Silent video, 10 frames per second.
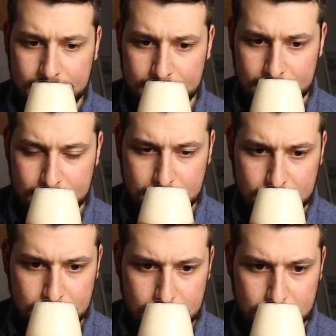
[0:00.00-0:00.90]

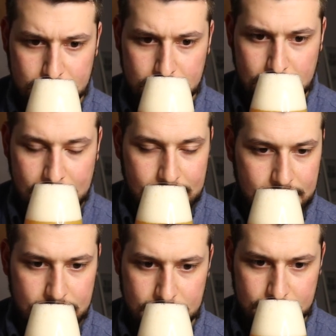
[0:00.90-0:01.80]

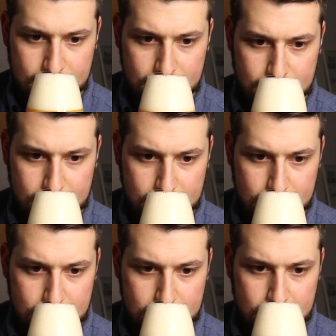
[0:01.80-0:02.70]

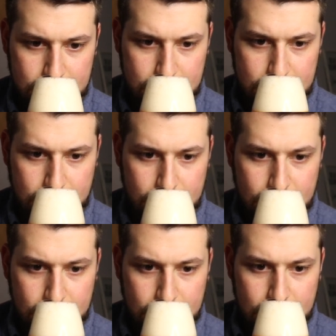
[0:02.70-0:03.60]

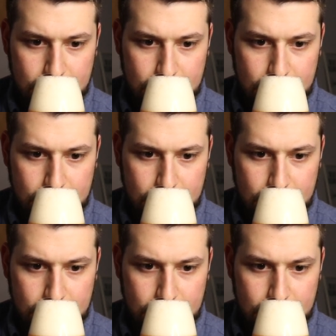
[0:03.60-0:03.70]
(no one is talking)